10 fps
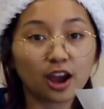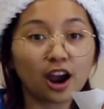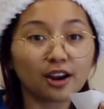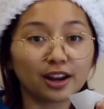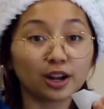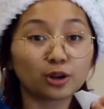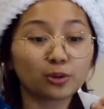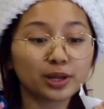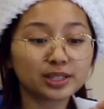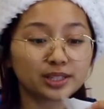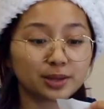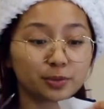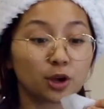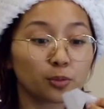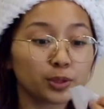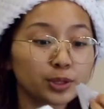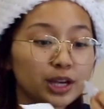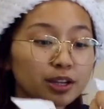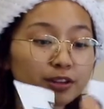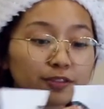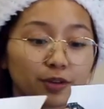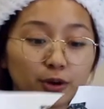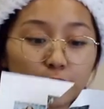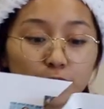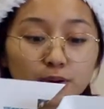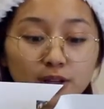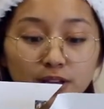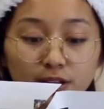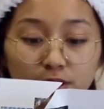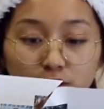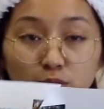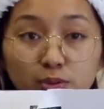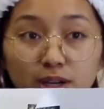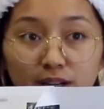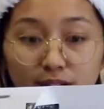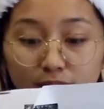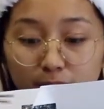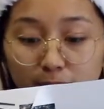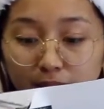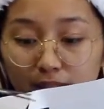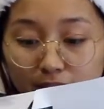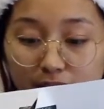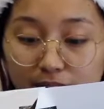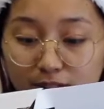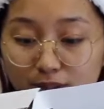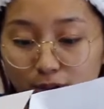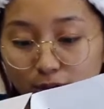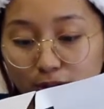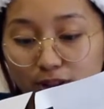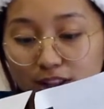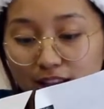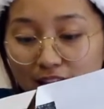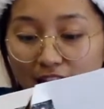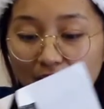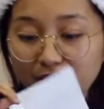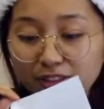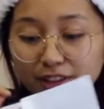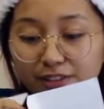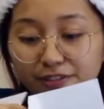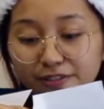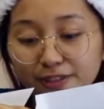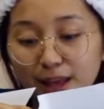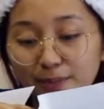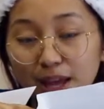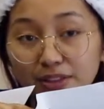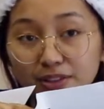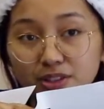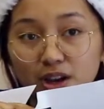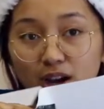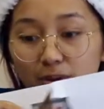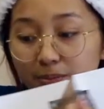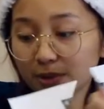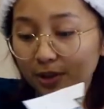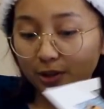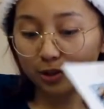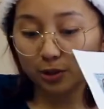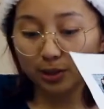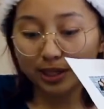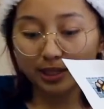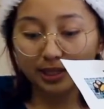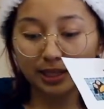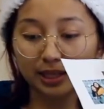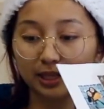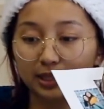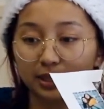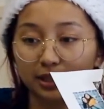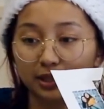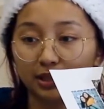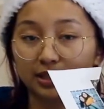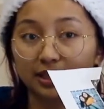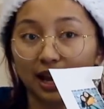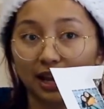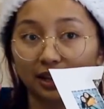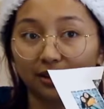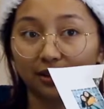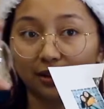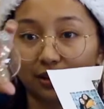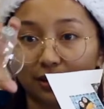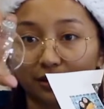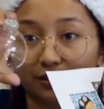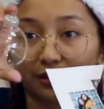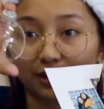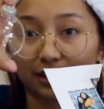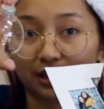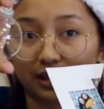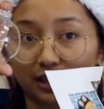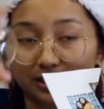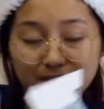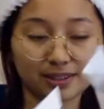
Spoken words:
Alright, a quick tip. When you cut your photo, don't cut it completely in a circle. Have a little flap at the top so you can stick it to the side of this.